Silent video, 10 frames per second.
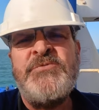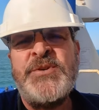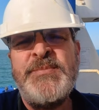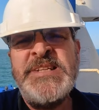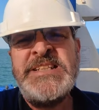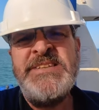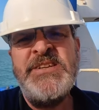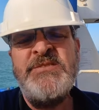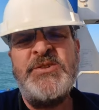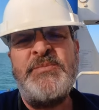from his
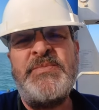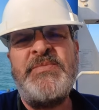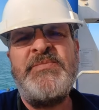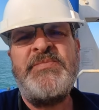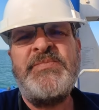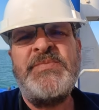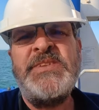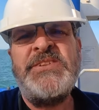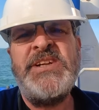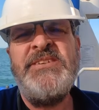living
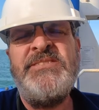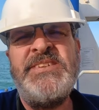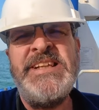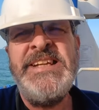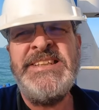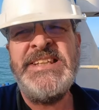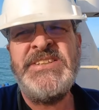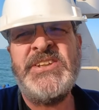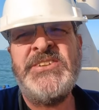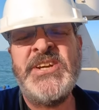room. So he
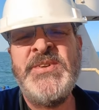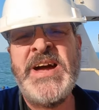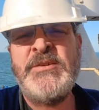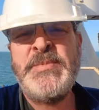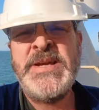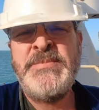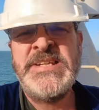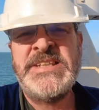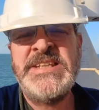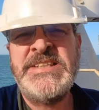says don't have a
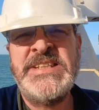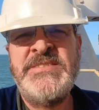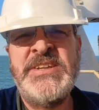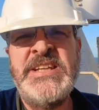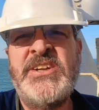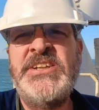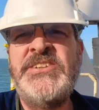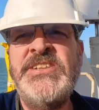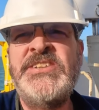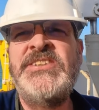BBC TV
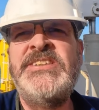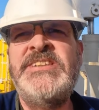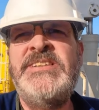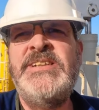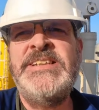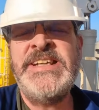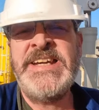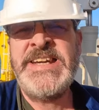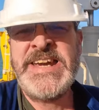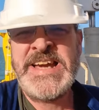license, yet
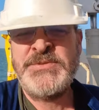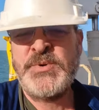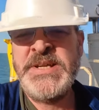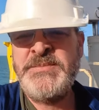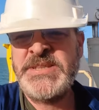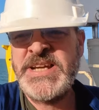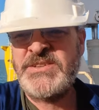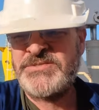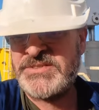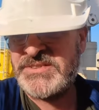he has one
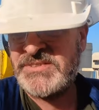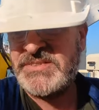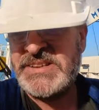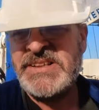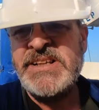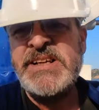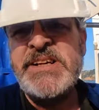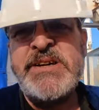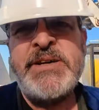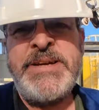himself.
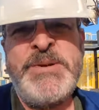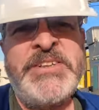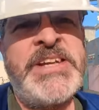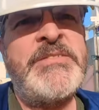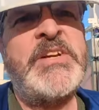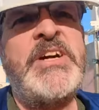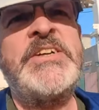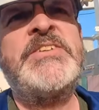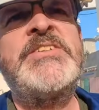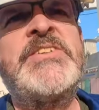He must have a
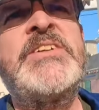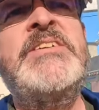license